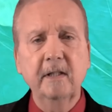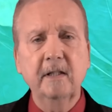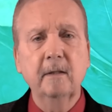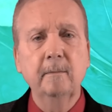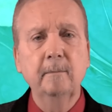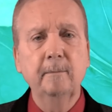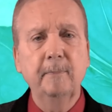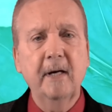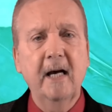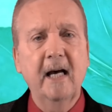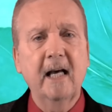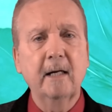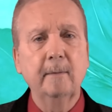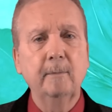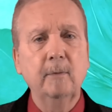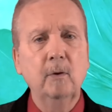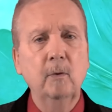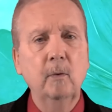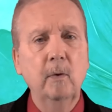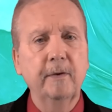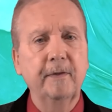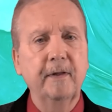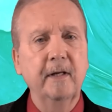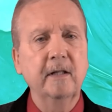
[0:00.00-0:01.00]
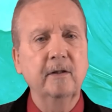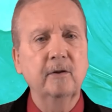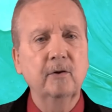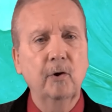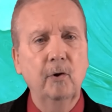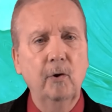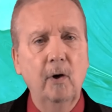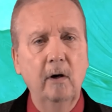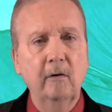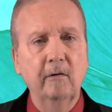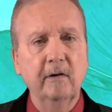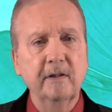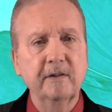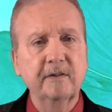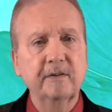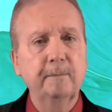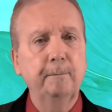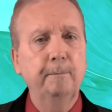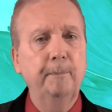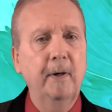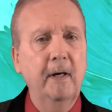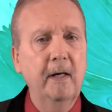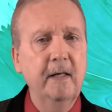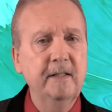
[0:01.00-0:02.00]
compatible with a Taurus,
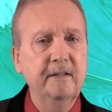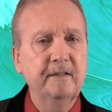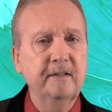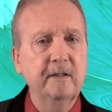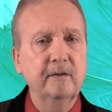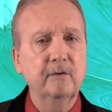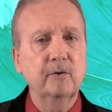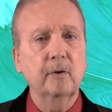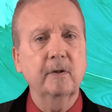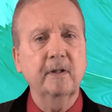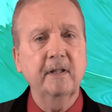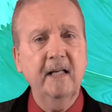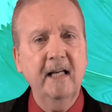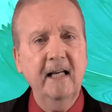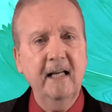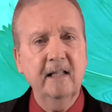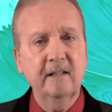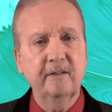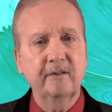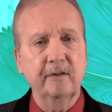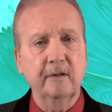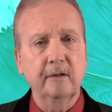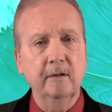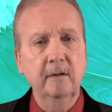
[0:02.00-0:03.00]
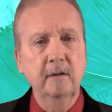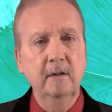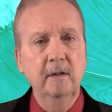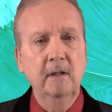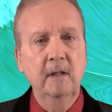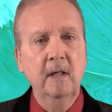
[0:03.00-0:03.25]
Pisces, or Cancer,